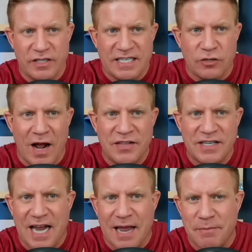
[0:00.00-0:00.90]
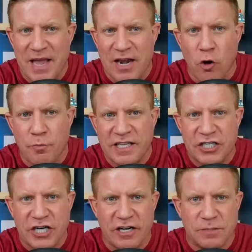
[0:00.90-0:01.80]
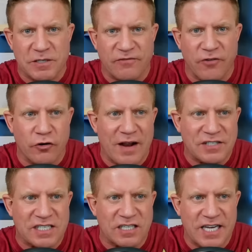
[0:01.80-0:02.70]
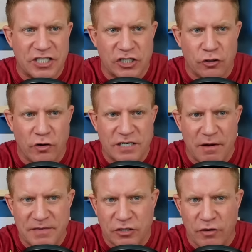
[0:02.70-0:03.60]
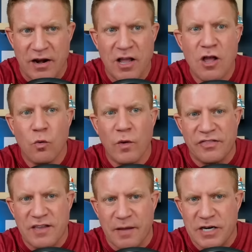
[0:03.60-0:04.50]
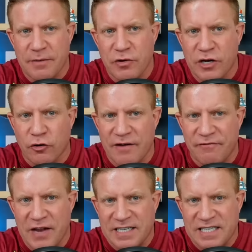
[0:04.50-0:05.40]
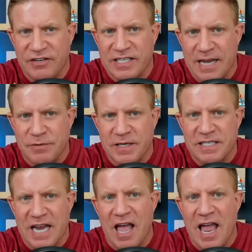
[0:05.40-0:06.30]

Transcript: It says around this time, McMahon openly shared explicit photographs and salacious stories about Miss Grant with WWE crew at, at, TV tapings.